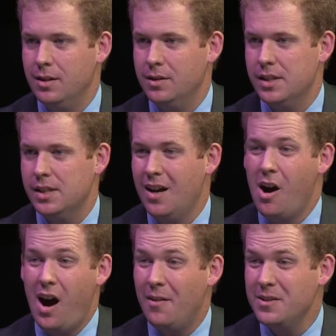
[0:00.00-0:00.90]
illness.
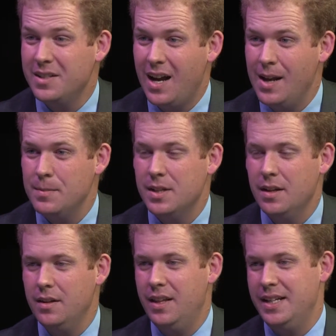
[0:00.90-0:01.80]
Oftentimes
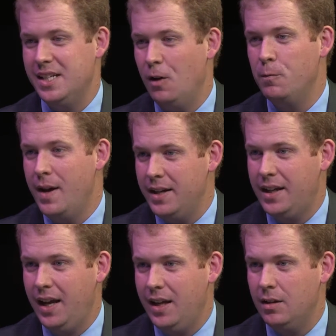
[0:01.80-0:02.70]
they
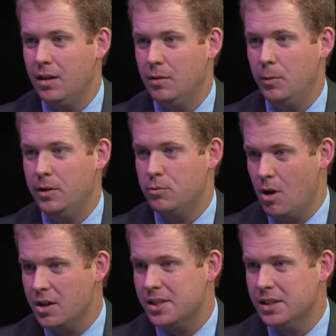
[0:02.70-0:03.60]
self-medicate with
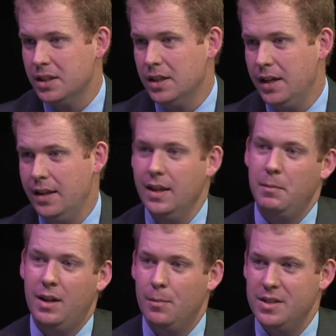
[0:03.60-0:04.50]
drugs and they
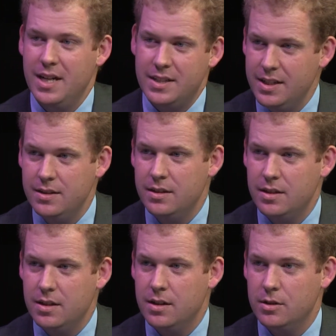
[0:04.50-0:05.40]
become addicted
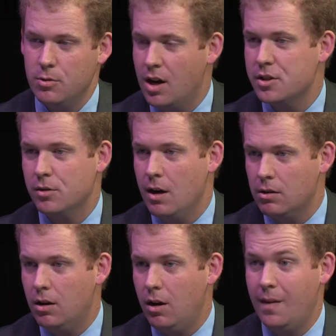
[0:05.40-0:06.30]
to drugs or
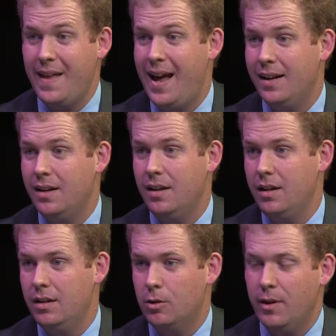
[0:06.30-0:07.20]
alcohol, and that
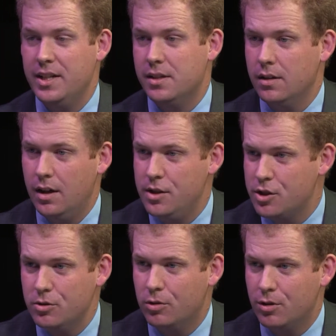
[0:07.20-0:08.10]
creates
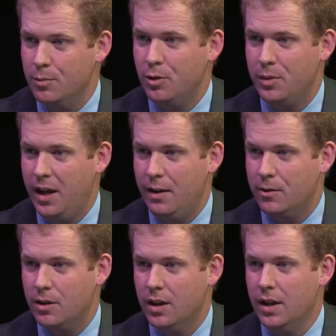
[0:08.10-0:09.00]
additional criminal
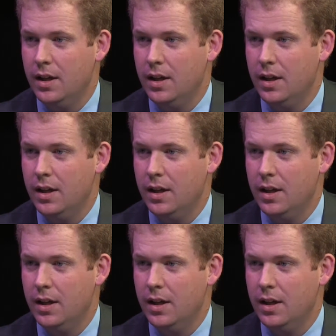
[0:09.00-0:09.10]
behavior.